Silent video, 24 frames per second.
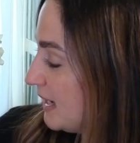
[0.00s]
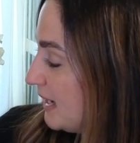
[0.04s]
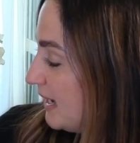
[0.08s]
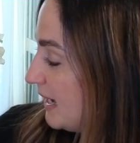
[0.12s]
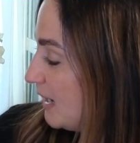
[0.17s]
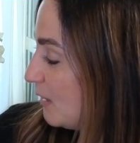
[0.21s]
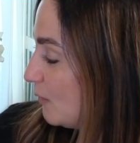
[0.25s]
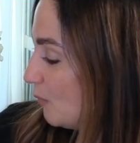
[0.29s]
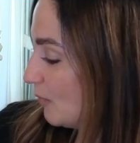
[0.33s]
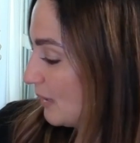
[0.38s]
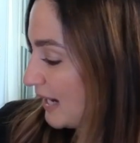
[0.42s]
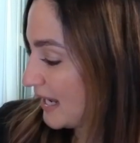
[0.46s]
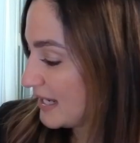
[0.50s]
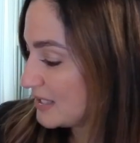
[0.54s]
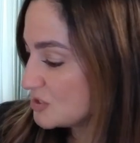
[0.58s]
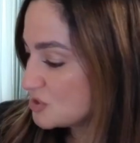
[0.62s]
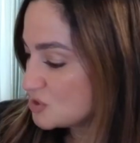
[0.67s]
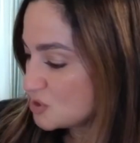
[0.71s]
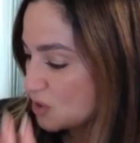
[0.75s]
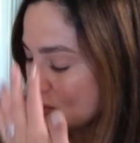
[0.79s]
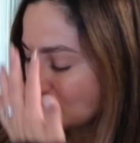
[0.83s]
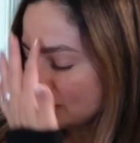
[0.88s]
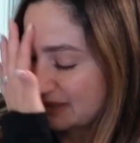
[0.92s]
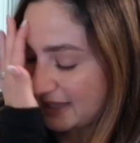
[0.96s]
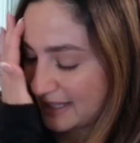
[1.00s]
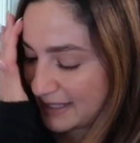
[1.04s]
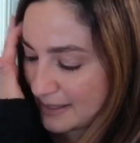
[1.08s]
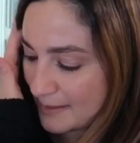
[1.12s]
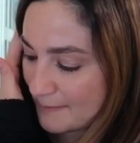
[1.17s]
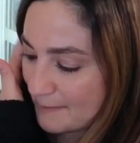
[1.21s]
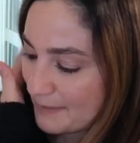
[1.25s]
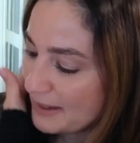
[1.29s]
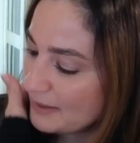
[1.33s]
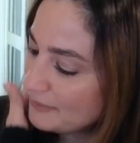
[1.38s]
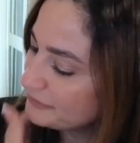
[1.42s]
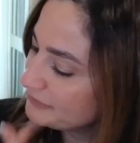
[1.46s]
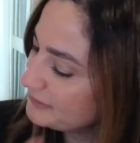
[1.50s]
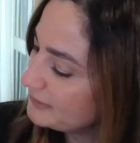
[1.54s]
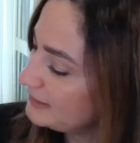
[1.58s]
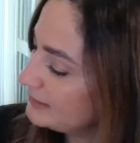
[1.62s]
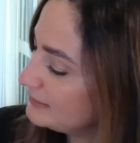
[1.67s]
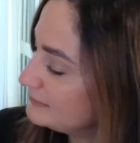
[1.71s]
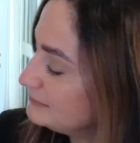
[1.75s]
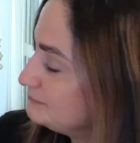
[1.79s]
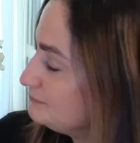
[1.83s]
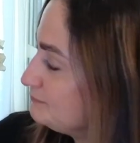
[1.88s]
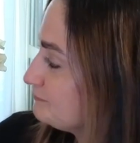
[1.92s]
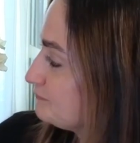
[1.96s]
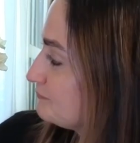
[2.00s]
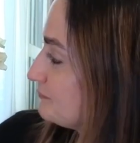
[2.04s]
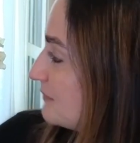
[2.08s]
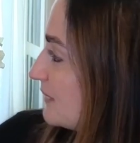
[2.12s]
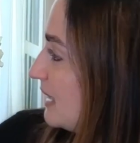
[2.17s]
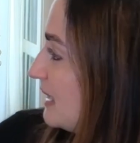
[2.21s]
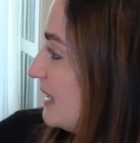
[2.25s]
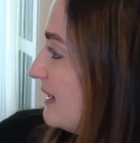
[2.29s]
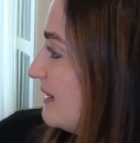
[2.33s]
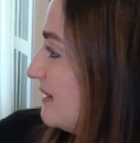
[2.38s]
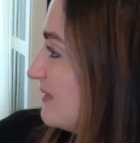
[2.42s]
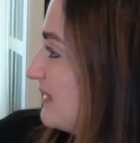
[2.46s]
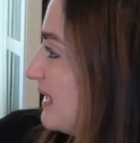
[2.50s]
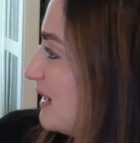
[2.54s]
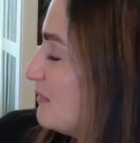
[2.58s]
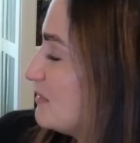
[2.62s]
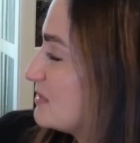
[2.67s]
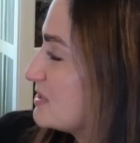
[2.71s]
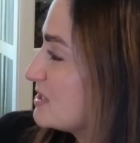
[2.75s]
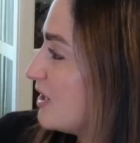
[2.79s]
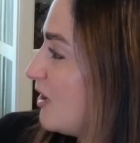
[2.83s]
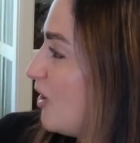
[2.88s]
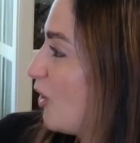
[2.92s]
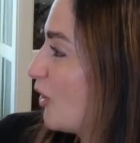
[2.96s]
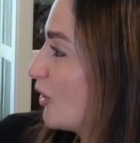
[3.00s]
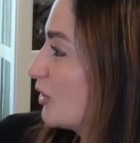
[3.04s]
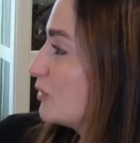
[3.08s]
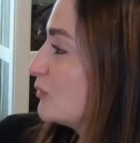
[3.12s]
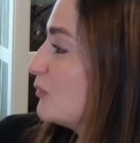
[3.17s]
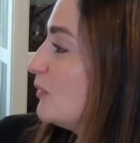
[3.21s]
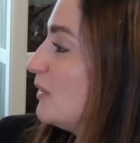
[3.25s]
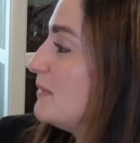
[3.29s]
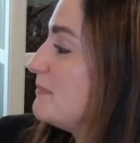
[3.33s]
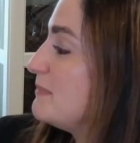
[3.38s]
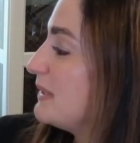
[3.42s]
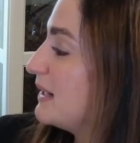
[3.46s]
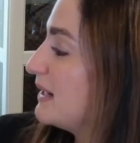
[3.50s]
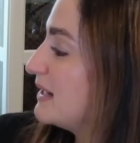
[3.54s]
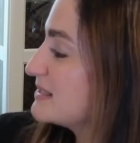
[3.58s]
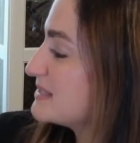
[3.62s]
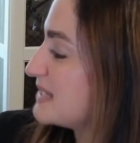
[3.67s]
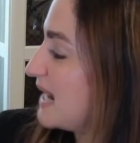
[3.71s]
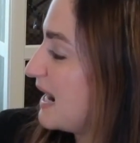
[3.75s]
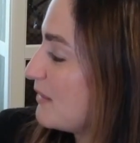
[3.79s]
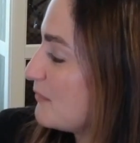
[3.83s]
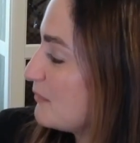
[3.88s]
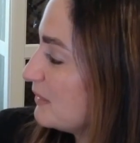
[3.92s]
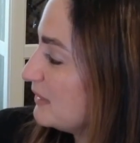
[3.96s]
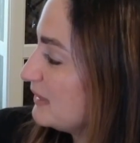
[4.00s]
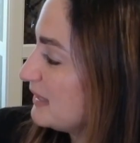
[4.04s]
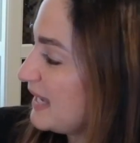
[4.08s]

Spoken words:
And what I don't like about them, that one's a hard one because I really